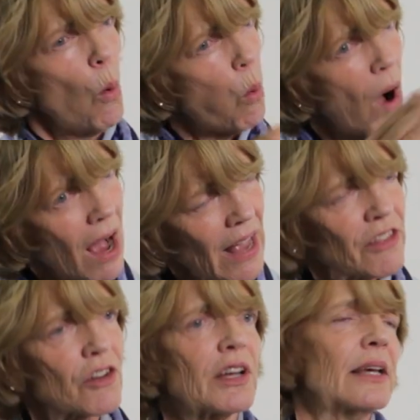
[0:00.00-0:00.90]
Why
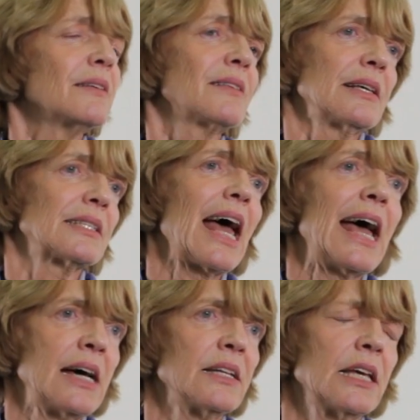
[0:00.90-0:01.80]
there is this
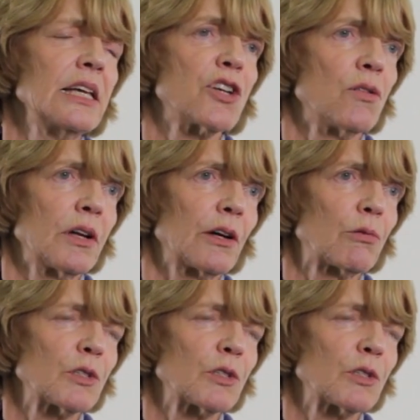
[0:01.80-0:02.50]
anhedonic